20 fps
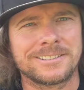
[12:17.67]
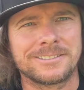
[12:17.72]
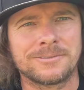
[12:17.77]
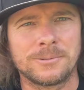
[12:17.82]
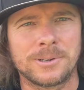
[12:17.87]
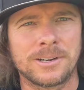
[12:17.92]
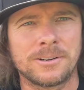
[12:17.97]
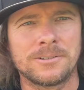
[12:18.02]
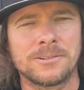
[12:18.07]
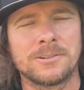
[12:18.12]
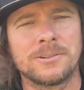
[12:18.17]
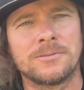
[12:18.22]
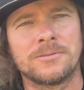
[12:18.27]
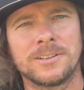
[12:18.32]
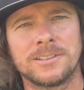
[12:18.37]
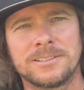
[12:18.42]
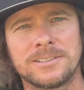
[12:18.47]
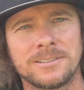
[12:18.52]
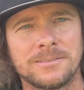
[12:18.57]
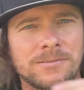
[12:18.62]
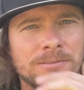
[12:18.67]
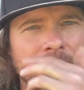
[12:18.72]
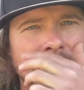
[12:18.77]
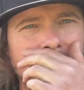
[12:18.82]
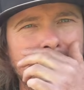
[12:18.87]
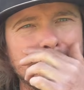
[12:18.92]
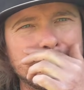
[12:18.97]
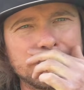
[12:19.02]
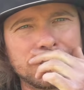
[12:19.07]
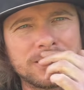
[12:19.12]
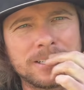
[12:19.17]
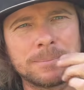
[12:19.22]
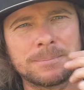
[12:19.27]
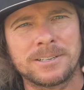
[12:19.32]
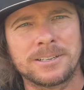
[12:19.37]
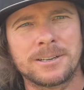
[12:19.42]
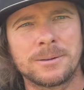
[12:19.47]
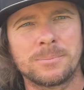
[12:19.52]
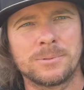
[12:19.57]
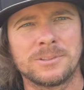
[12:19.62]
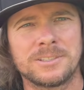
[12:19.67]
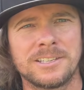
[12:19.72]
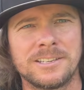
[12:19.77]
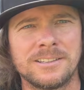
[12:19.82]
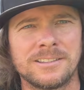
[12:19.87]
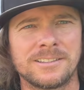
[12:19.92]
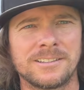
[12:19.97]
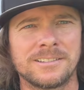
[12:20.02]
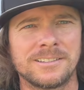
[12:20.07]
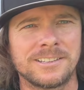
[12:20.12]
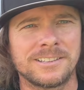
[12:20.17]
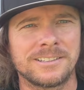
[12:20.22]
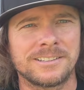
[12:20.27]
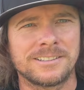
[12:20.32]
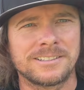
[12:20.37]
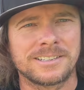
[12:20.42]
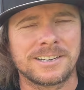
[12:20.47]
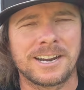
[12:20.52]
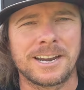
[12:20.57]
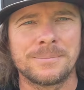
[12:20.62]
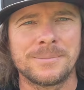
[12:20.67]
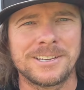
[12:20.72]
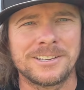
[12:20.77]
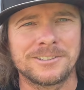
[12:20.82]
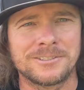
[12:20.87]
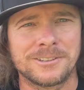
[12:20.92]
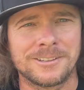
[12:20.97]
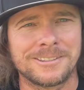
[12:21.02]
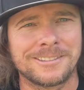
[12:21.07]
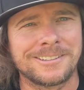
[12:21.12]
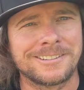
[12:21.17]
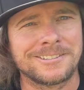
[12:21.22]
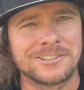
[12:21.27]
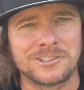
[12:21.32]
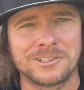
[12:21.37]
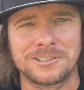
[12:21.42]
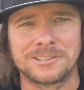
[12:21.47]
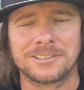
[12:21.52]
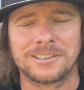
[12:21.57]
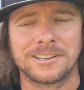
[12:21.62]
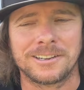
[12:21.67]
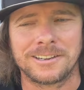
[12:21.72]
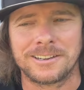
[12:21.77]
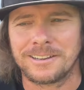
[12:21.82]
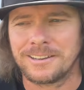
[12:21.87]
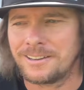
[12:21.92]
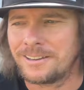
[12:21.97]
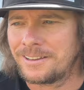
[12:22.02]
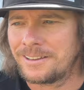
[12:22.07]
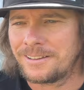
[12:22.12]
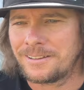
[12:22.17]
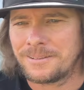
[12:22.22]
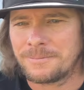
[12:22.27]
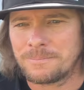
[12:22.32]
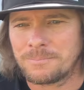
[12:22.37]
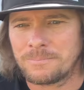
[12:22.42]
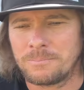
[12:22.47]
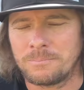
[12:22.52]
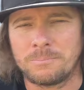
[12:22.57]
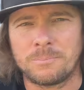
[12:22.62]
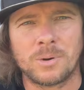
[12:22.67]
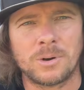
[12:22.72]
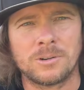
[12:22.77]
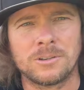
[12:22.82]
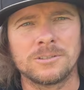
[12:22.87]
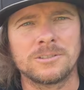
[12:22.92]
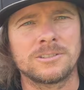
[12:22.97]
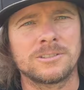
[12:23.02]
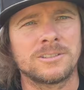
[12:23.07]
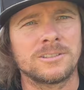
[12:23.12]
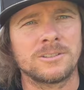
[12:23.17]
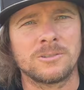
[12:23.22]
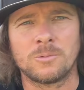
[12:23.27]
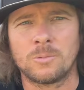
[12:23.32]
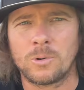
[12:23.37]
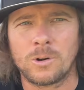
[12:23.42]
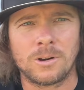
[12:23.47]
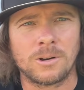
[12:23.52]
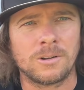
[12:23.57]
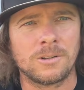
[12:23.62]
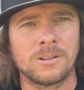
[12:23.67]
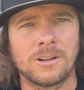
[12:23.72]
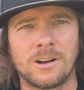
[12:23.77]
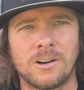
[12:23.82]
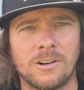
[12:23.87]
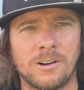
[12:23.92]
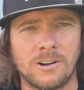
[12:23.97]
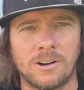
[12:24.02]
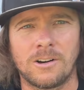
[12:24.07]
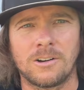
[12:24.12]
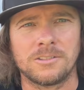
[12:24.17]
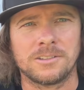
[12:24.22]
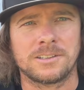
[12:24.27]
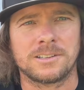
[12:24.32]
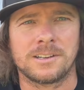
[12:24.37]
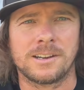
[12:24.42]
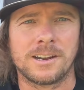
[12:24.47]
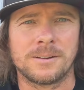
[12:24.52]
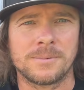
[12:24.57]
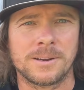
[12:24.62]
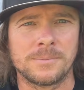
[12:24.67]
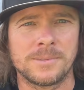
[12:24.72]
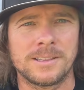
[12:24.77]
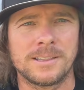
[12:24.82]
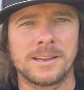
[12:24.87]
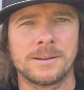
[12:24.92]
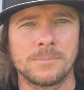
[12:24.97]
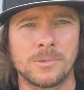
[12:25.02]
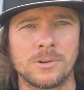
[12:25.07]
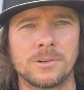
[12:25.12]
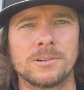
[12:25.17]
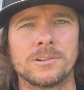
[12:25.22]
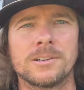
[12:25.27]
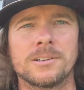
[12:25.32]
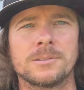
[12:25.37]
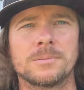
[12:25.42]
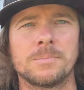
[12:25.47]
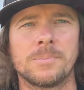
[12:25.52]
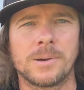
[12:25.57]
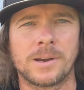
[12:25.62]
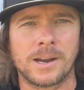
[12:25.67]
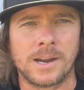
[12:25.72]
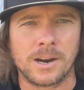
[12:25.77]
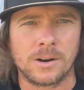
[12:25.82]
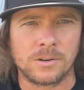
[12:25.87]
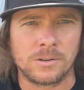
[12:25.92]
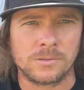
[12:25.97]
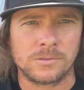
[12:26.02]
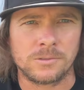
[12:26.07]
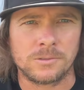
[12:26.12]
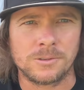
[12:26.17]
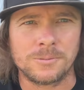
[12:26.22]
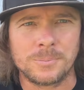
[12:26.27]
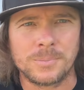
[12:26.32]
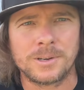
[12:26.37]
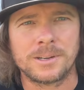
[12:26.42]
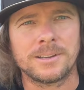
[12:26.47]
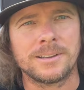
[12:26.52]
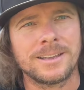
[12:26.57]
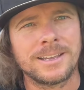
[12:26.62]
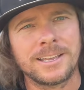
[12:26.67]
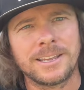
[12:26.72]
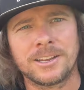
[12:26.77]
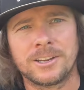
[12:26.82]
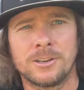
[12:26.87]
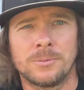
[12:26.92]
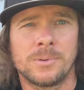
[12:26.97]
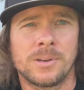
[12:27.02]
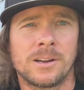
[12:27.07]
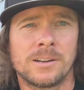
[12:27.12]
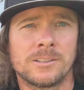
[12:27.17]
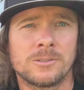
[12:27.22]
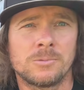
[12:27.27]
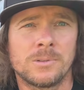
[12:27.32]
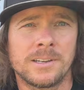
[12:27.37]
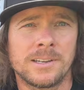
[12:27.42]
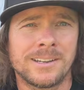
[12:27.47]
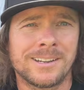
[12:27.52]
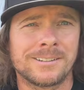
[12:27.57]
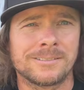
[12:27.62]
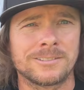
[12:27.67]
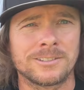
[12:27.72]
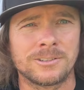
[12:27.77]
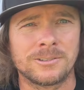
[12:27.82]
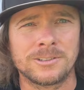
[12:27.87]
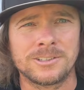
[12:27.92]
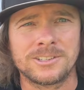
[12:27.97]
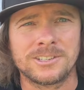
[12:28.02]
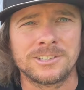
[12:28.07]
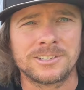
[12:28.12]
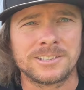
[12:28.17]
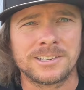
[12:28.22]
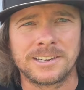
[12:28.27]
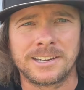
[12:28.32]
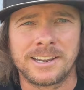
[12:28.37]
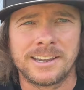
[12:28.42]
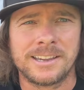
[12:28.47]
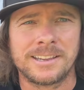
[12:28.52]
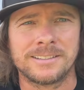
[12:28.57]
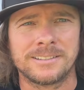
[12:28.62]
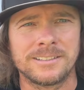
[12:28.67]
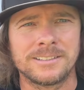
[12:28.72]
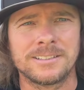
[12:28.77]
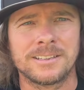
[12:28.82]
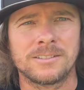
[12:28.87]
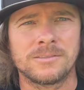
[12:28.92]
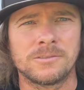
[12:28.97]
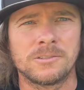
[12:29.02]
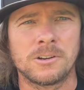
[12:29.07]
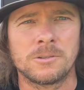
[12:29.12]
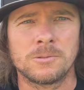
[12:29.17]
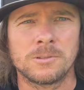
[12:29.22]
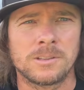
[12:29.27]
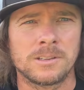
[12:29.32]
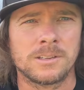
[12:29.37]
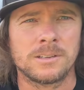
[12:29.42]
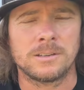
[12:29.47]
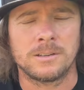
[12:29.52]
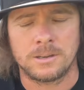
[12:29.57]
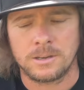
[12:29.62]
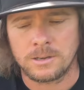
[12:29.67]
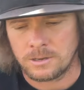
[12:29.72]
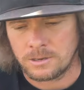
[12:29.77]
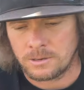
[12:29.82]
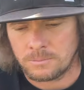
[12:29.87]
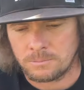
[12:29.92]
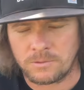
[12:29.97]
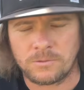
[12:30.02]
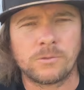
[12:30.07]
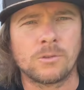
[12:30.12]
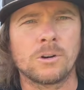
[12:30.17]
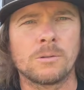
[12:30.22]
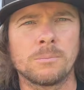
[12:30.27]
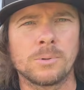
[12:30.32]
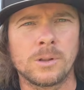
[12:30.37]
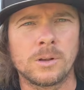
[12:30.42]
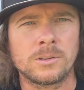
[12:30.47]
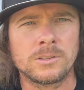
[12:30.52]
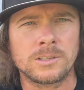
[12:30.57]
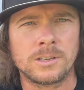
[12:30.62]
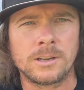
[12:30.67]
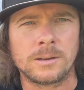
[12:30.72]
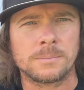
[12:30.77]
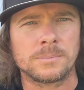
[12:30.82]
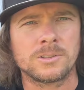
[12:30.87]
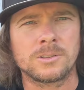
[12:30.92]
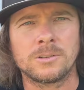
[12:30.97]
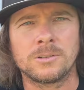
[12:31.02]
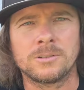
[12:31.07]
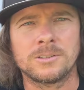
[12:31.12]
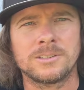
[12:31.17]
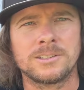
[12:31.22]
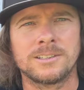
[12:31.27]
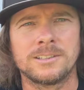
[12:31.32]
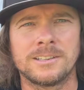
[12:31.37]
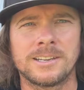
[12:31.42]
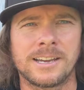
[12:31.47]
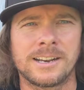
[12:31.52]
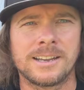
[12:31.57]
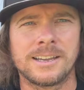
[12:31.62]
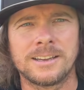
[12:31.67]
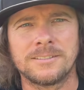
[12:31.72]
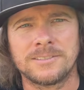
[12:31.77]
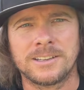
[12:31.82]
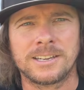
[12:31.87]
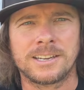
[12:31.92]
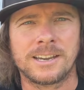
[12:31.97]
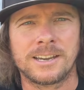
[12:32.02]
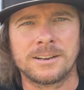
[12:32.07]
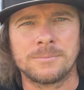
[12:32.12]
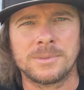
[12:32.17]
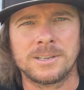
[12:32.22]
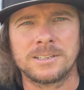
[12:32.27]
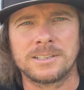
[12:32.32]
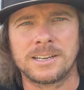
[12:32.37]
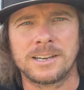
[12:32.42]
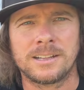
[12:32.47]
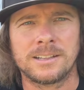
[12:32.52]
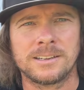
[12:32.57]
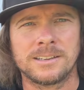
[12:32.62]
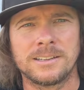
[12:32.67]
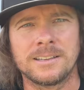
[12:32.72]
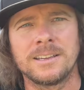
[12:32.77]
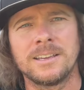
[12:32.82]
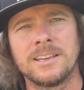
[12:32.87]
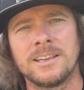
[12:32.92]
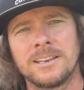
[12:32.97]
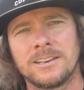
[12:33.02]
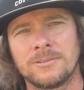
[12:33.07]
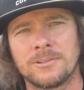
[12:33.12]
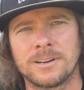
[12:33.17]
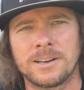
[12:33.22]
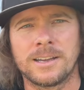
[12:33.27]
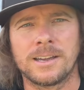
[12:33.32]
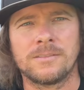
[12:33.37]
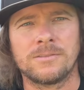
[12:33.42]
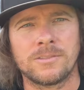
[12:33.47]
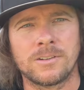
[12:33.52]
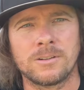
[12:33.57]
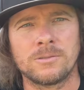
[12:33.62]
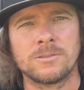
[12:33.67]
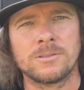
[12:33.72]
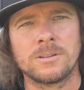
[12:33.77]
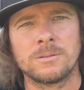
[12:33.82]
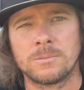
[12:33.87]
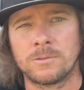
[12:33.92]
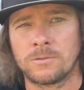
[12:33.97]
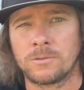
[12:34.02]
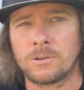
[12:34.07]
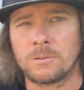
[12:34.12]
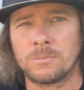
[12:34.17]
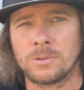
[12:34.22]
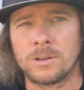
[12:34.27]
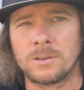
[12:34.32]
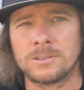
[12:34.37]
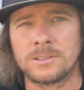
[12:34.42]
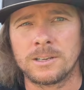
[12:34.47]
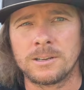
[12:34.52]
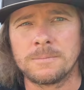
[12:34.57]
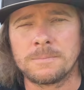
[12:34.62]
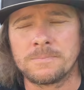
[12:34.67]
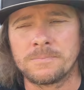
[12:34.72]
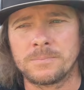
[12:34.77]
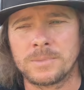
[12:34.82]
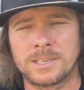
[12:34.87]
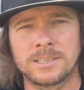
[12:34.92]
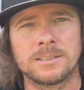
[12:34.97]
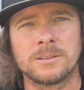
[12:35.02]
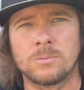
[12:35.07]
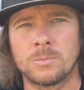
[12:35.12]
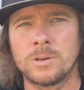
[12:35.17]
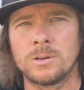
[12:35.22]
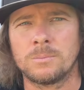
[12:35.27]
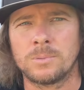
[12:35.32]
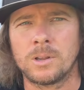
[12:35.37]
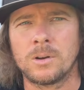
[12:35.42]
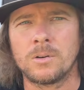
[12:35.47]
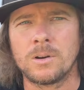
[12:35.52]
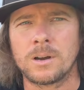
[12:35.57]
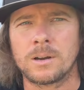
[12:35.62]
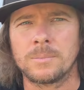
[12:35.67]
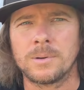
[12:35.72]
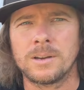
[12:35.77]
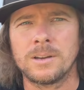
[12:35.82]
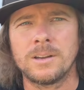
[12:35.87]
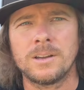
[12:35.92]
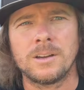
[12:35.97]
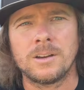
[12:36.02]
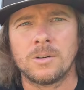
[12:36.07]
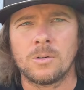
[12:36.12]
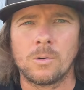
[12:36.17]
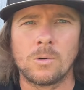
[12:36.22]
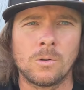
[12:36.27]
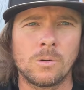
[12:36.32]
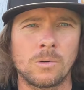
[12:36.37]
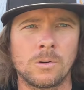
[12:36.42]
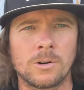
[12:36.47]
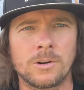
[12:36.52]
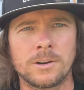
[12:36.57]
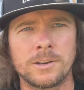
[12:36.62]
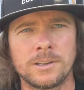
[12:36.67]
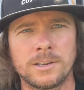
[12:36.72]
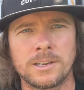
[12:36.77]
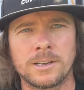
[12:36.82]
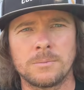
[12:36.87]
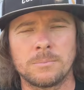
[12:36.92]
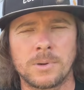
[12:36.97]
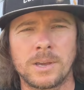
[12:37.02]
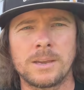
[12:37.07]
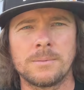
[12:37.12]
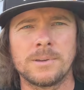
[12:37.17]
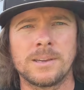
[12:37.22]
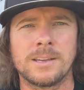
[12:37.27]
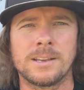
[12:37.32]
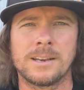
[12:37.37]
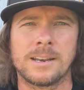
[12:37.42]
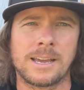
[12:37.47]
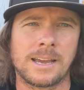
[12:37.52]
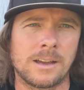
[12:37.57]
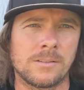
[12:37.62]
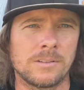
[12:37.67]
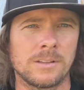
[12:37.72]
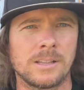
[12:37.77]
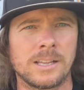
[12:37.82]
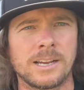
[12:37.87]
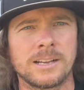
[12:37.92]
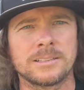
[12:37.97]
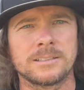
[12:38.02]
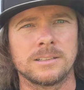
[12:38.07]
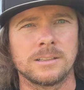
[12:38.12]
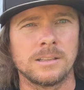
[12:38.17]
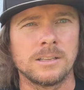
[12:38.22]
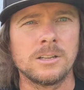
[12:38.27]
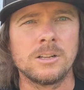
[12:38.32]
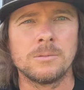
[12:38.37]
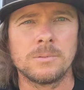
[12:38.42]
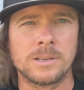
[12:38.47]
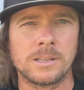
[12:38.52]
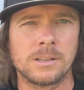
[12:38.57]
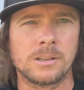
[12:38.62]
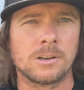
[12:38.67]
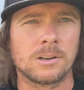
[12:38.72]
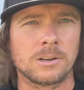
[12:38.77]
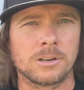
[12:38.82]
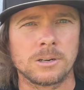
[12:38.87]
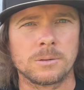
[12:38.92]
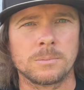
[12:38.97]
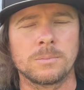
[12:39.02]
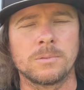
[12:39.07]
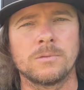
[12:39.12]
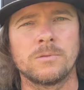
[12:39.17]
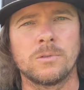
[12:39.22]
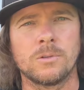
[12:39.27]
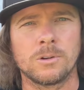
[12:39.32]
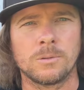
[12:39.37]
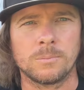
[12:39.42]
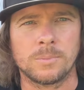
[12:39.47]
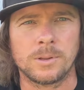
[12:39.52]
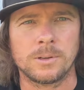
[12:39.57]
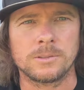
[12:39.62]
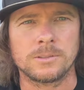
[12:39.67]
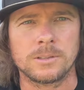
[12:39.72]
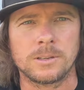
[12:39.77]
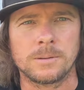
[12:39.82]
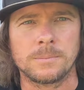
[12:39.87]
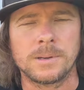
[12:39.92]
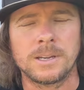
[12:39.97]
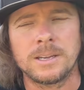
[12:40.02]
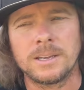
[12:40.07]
We don't know if it's advanced, skipped a couple teeth on the timing, so that thing is just like balls to the wall all the time. I mean, that motor is powerful, but could be on its way out. So he's just like, hey, let's have fun with it before it blows up. So you got to have that kind of mentality. You want to have fun with it before it blows up, because it will blow up. Or you're gonna baby it and have it last a little bit longer before it blows up.